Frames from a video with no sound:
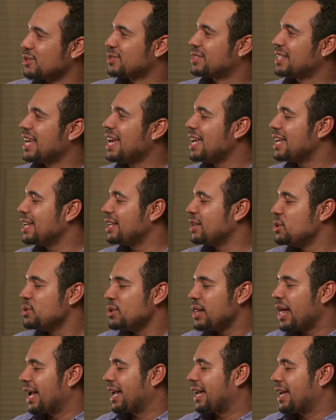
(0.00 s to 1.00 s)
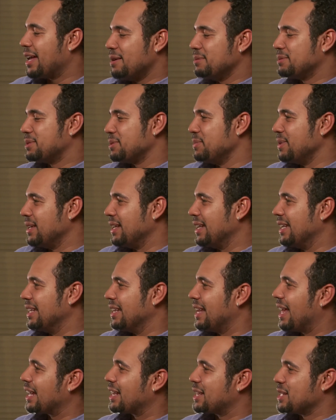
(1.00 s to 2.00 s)
say you like come to me in
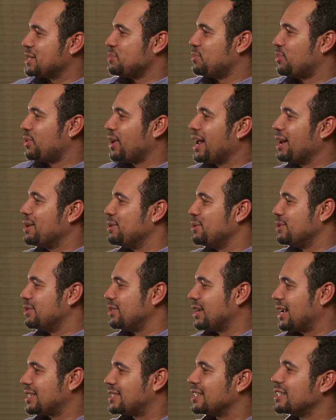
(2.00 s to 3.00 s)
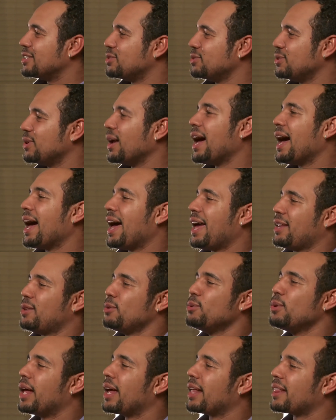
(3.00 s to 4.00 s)
like this brand new dress that you got, and
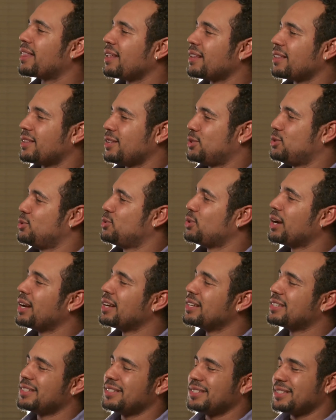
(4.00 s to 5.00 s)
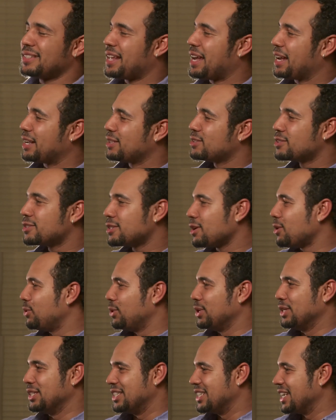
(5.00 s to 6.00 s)
you like think this dress is like so
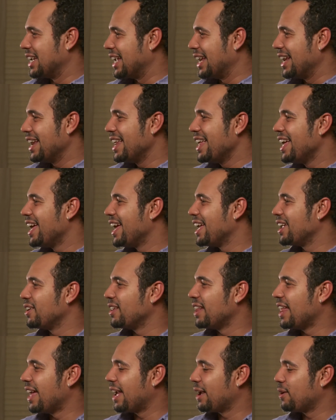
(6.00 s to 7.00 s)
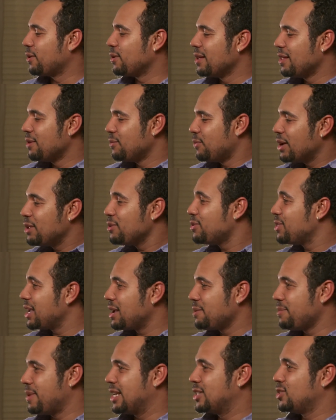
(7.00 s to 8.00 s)
legit, and you're like, what do you think
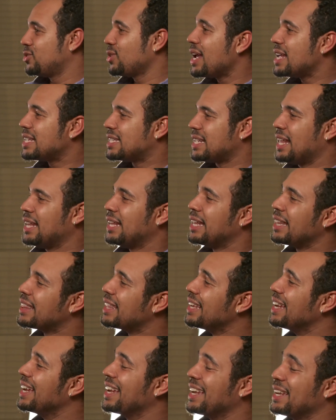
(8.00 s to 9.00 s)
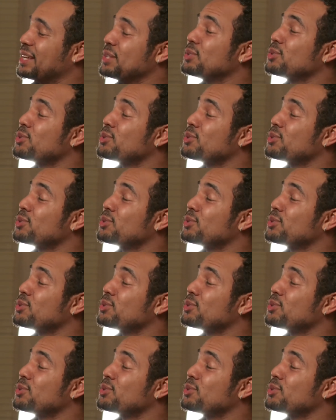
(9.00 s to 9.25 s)
of my dress? And the thing is